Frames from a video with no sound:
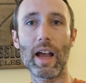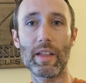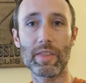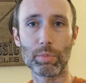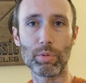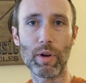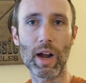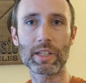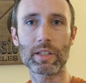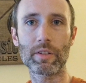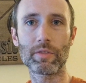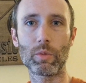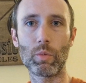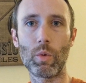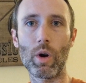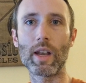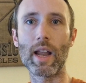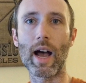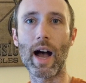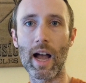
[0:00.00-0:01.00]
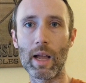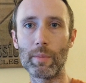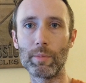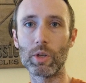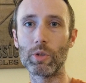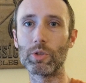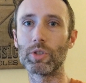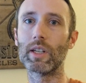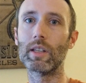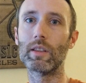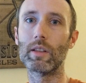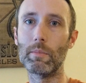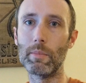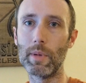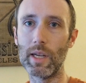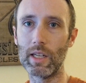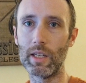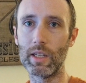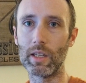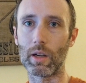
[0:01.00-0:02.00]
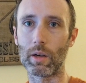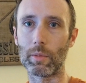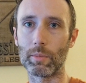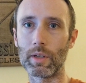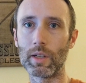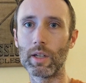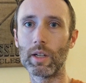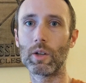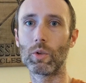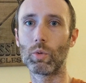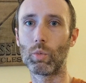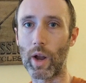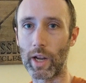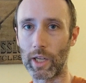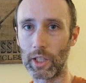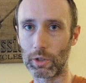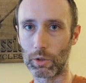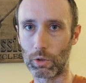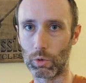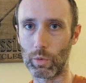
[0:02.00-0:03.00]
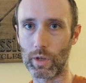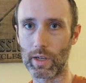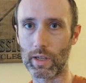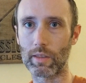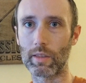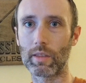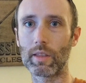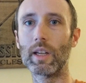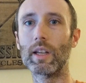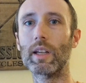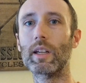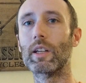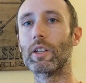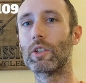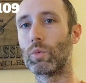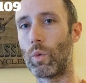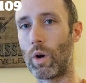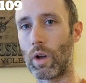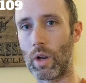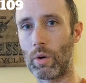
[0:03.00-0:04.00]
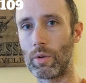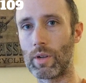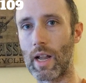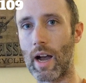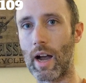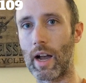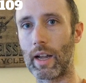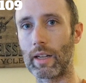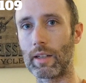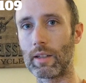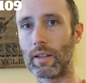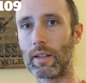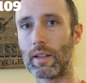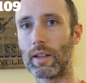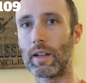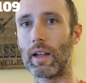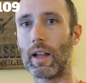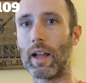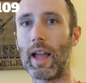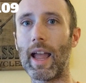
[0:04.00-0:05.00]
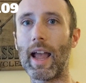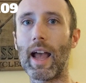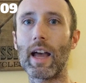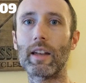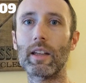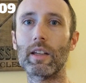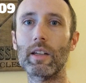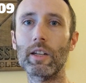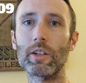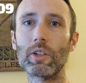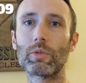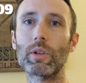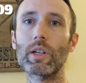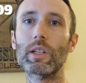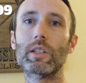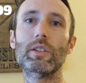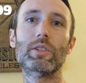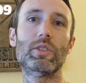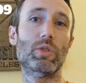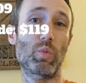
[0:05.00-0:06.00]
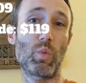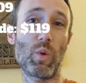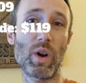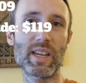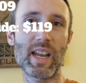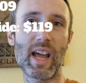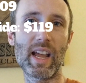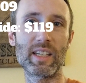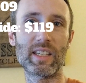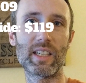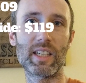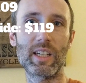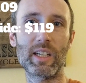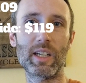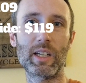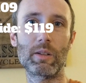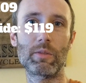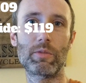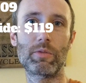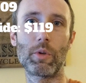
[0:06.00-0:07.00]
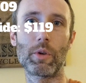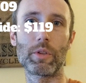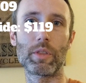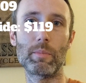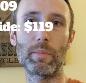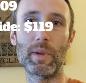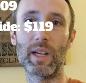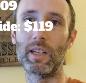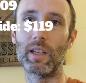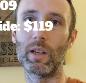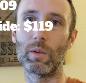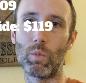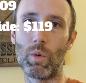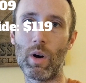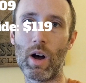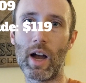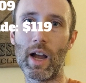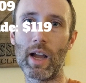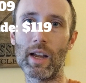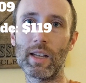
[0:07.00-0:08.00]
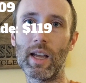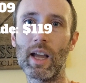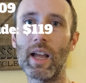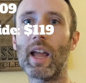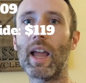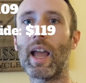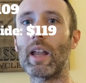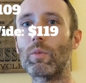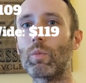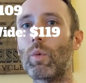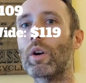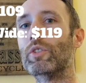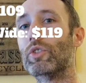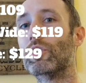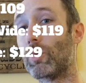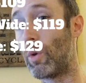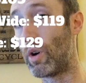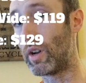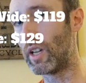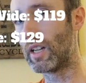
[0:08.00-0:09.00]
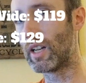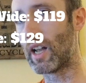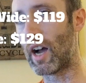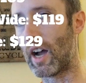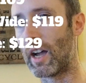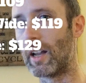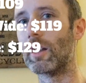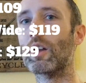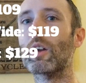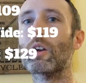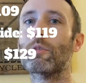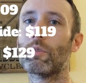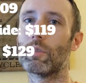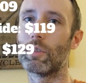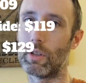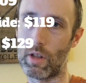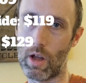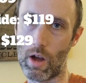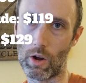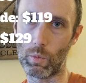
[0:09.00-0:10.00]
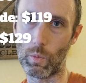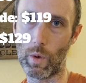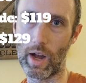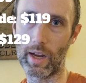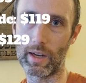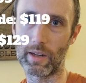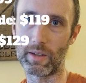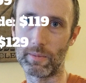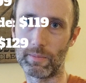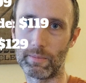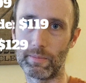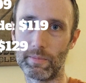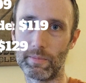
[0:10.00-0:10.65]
And the price of the one I'm using, the medium regular width, is $109, and it increases to $119 for the medium wide and $129 for the long wide.